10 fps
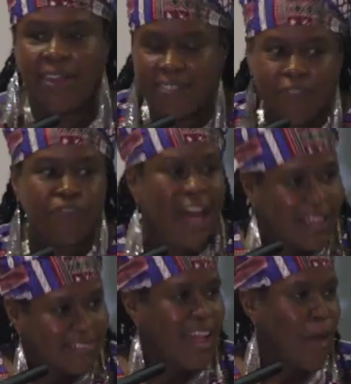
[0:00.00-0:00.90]
as if
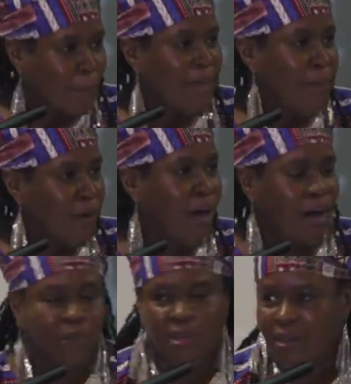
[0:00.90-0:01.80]
that's how people
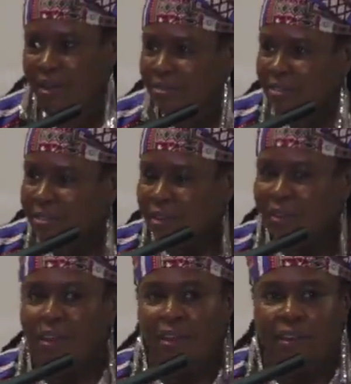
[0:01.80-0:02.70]
are with us.
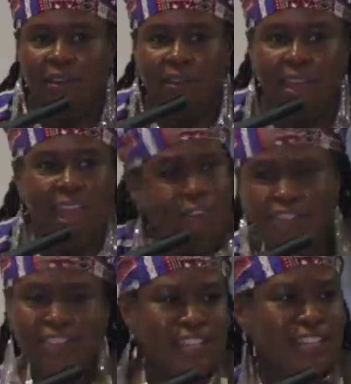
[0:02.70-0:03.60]

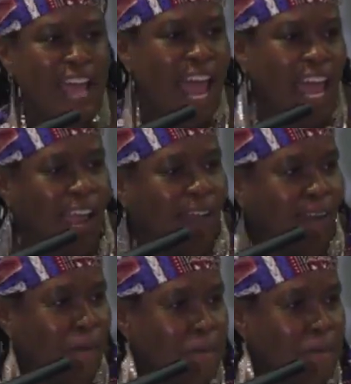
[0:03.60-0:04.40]
Even today,